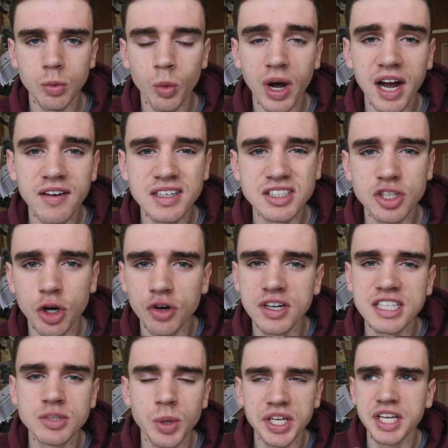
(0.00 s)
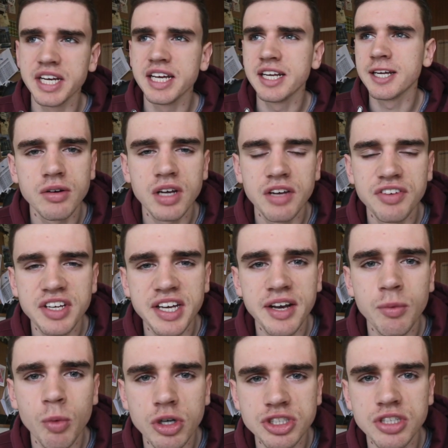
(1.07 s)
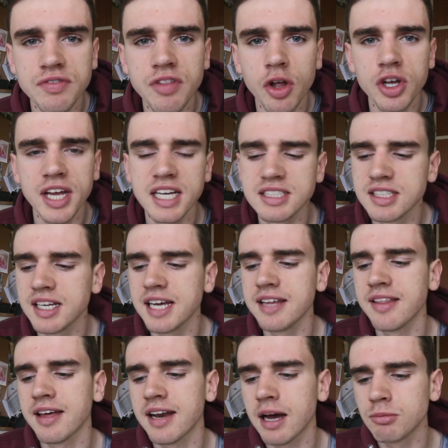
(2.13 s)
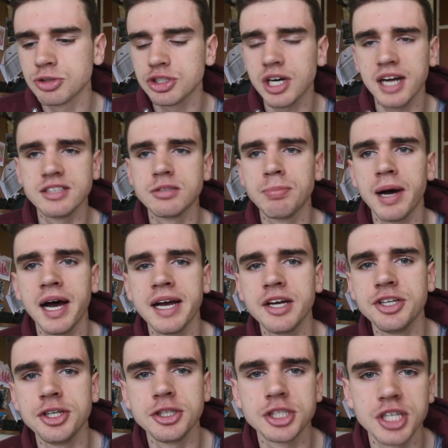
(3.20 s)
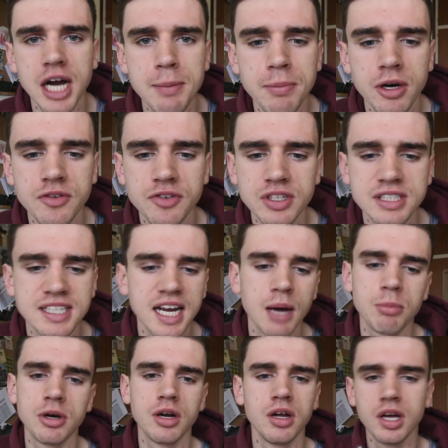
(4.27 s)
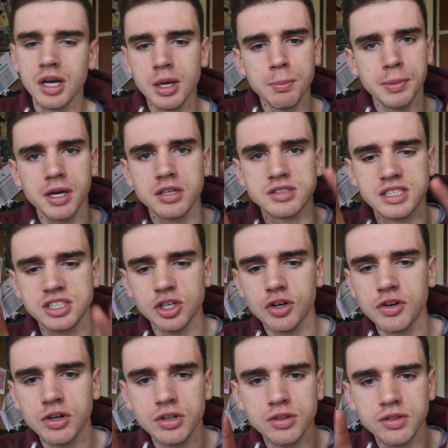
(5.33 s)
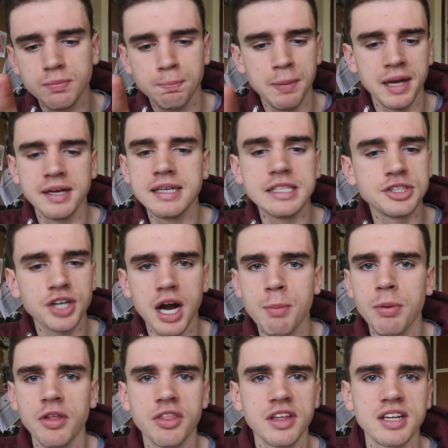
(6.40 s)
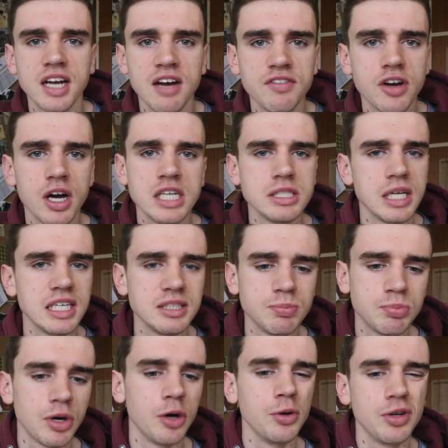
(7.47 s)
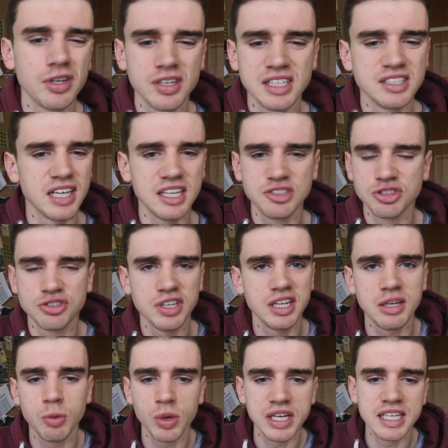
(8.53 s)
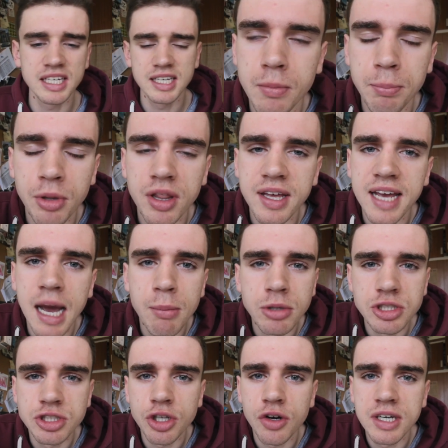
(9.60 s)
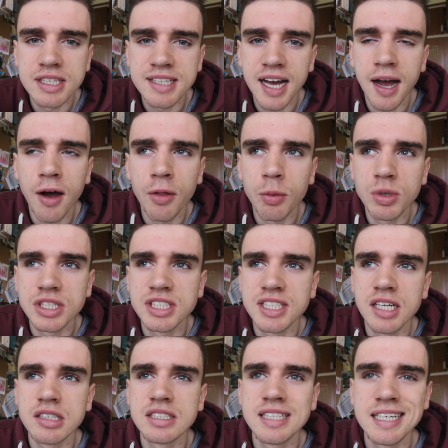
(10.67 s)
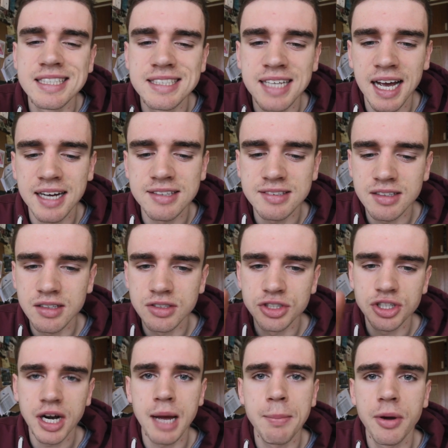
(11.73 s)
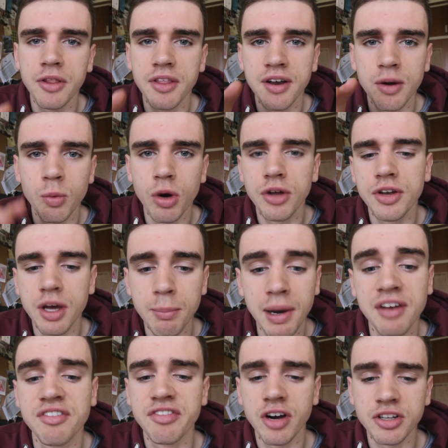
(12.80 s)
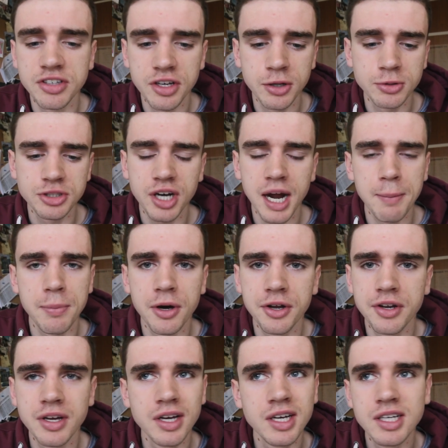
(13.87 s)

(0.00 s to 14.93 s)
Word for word: where is Curry's when you need it. If you didn't watch the vlog yesterday then I'm trying to buy a new tripod for this camera because this current bendy tripod thing that I've got is, is broken, it's, it's just really weak. But the camera store in town which sells the exact tripod that I want, a Manfrotto tripod,